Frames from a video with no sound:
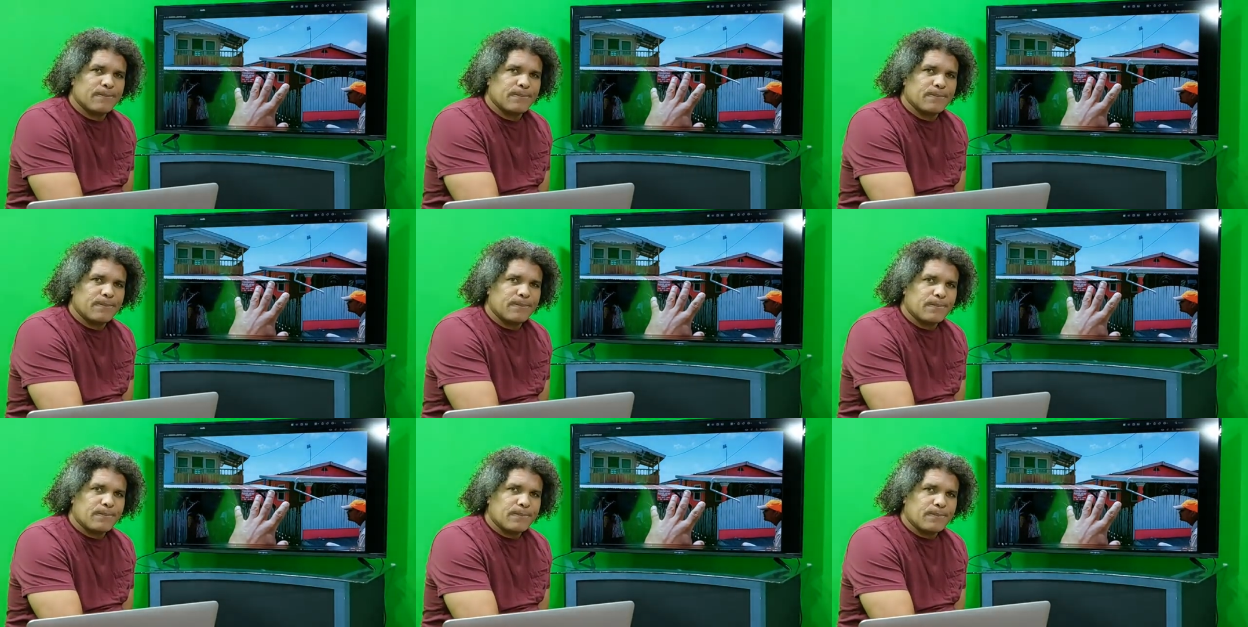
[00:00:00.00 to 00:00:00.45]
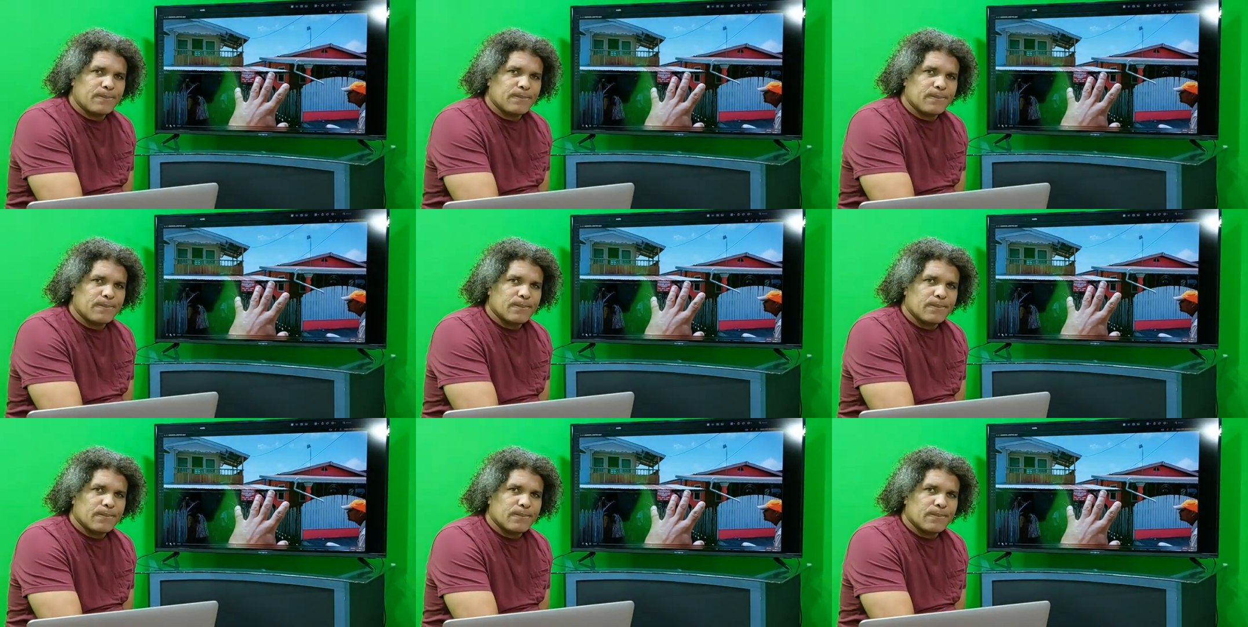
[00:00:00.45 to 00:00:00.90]

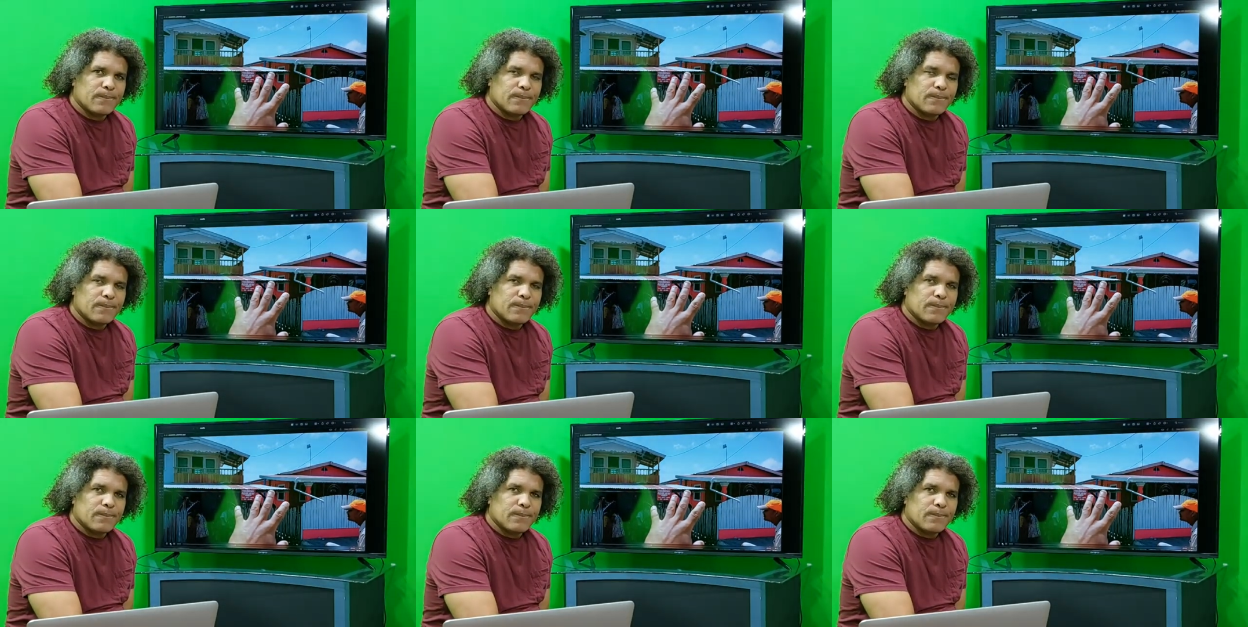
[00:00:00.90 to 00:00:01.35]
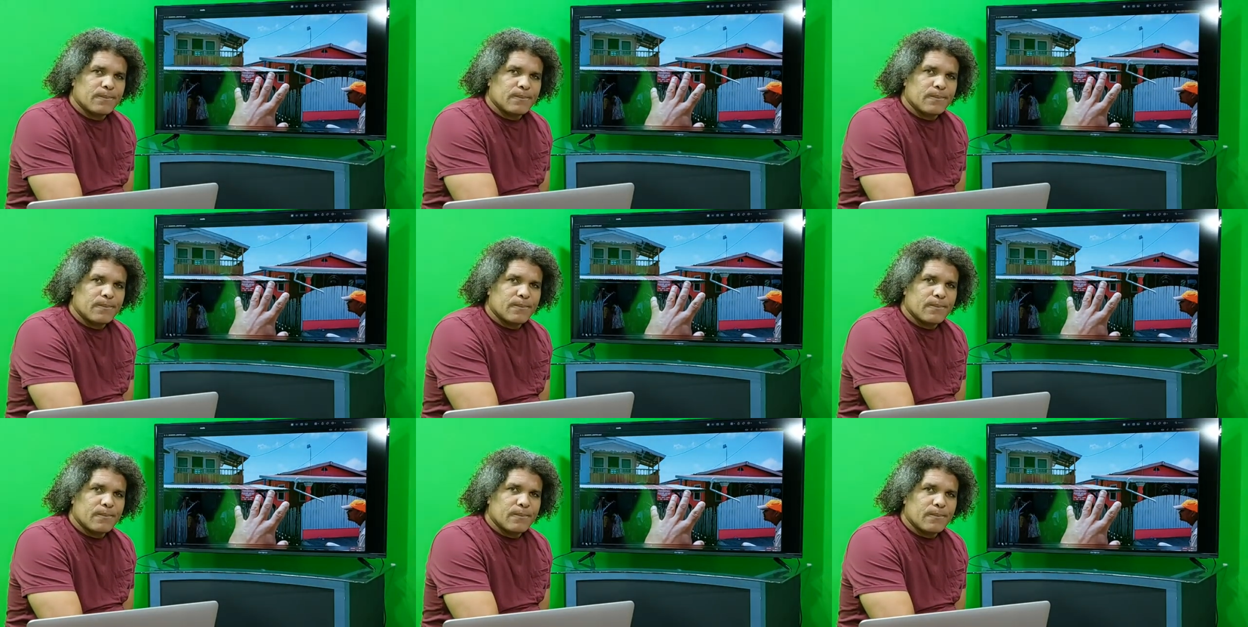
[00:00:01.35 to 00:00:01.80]

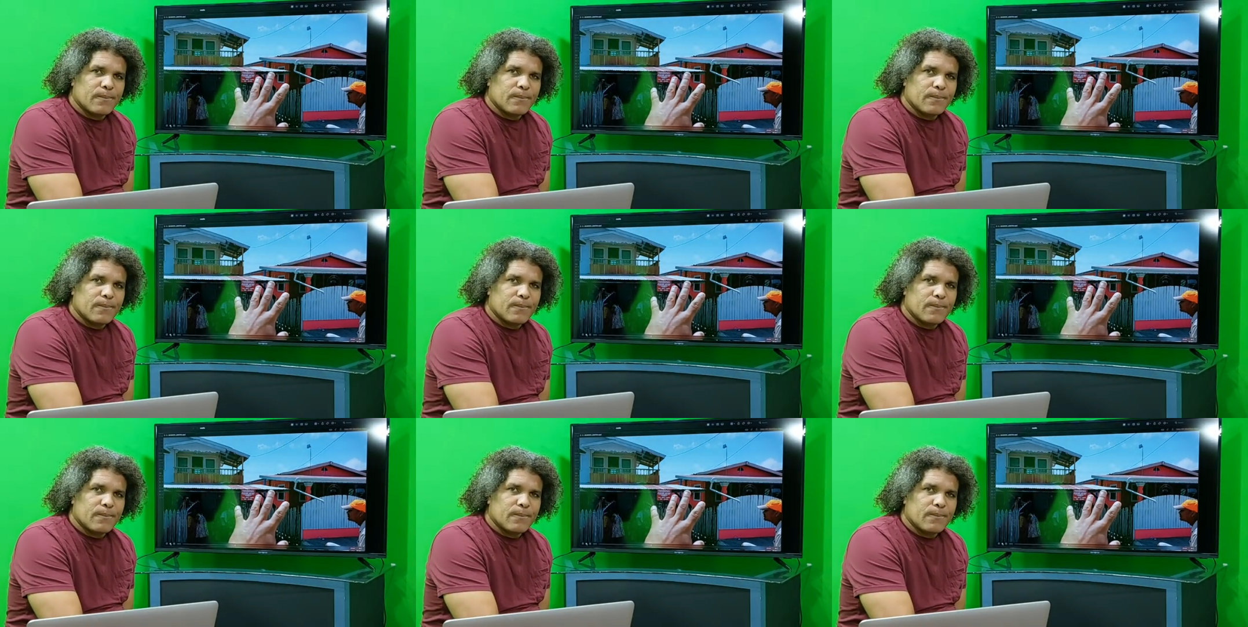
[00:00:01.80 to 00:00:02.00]
Nobody speaks.